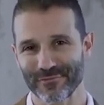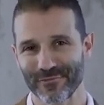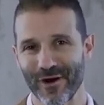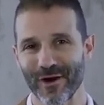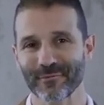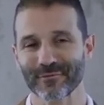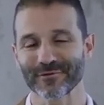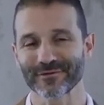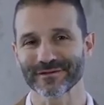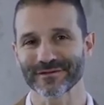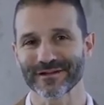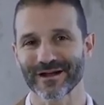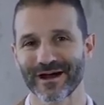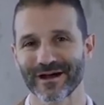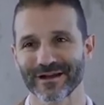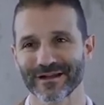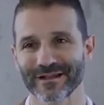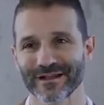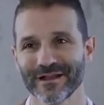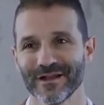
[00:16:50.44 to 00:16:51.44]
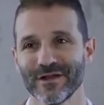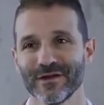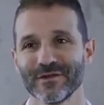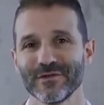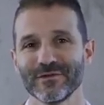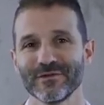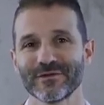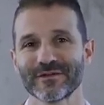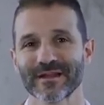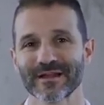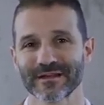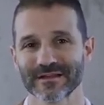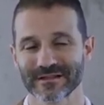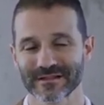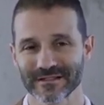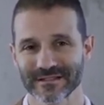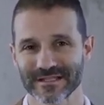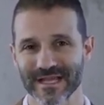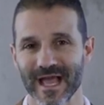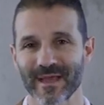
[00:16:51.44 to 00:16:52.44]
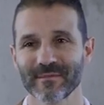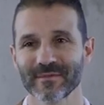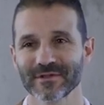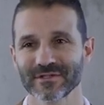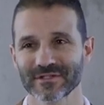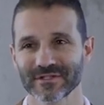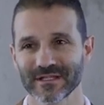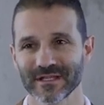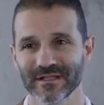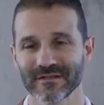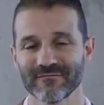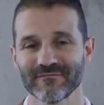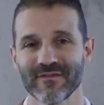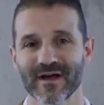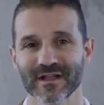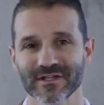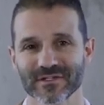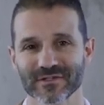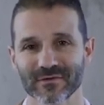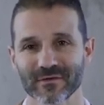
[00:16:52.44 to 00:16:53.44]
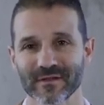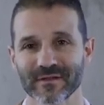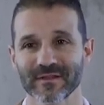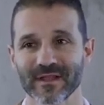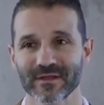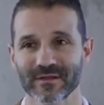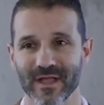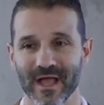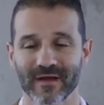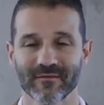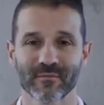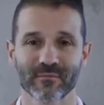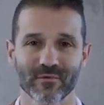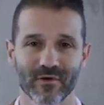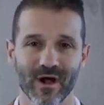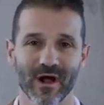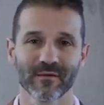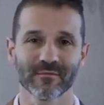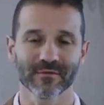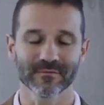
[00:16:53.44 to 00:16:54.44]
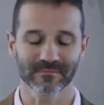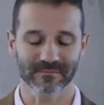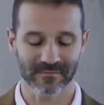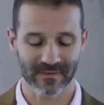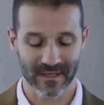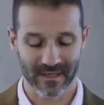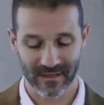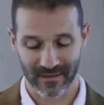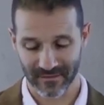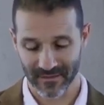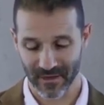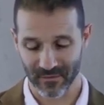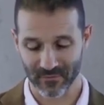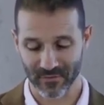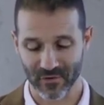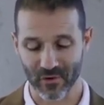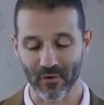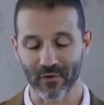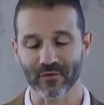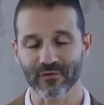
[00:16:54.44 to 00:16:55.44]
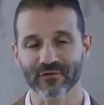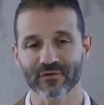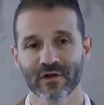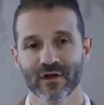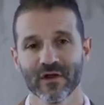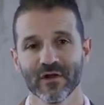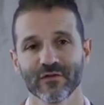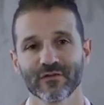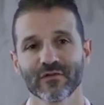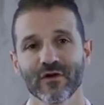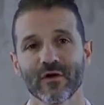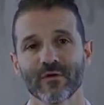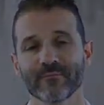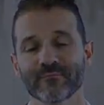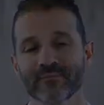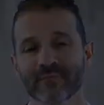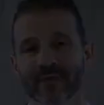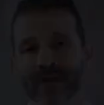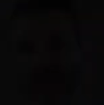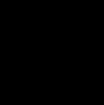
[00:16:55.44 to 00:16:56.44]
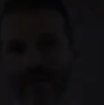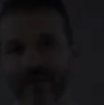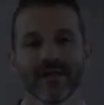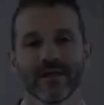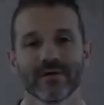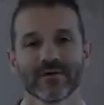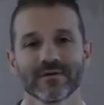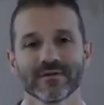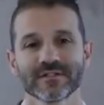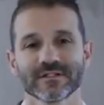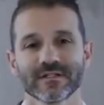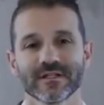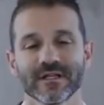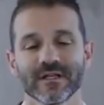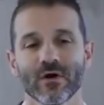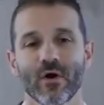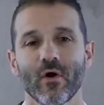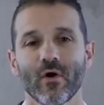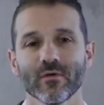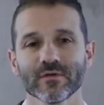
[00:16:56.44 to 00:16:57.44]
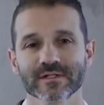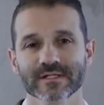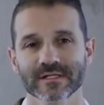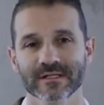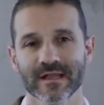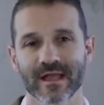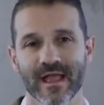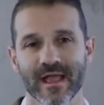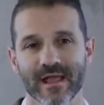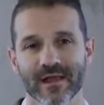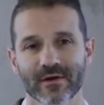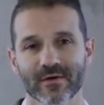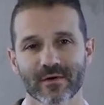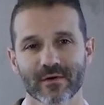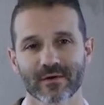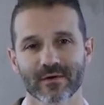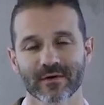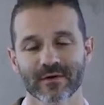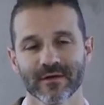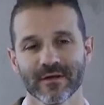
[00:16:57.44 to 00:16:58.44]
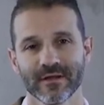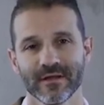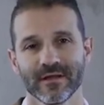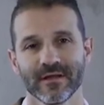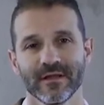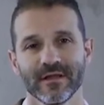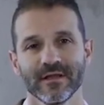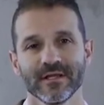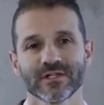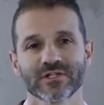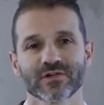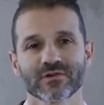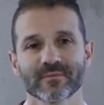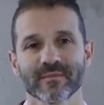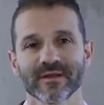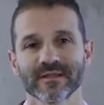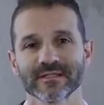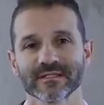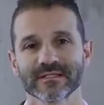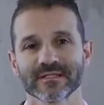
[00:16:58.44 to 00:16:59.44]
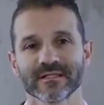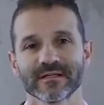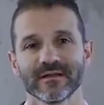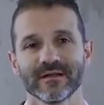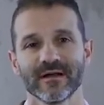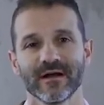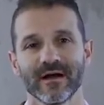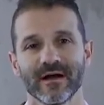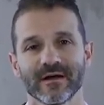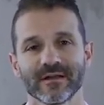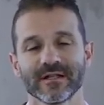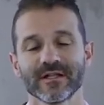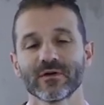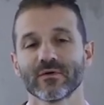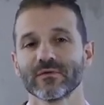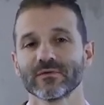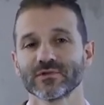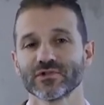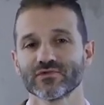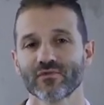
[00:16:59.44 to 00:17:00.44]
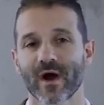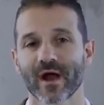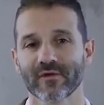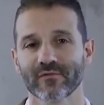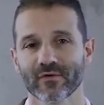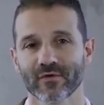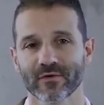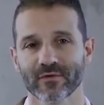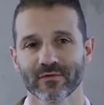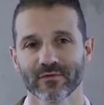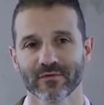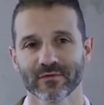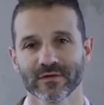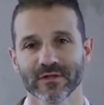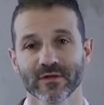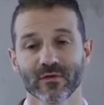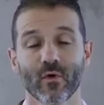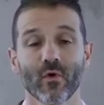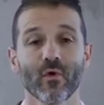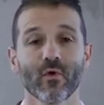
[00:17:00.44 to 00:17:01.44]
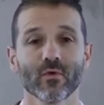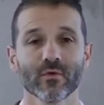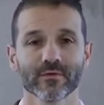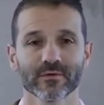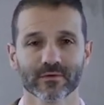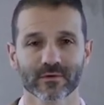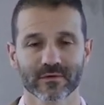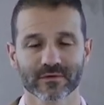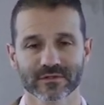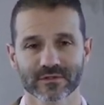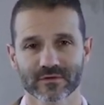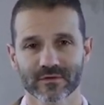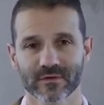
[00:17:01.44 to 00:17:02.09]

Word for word: properly cutting, you can damage the vessel, and then you have a problem in that regards. So here is the Olsen-Hegar instrument uh, needle driver or needle holder,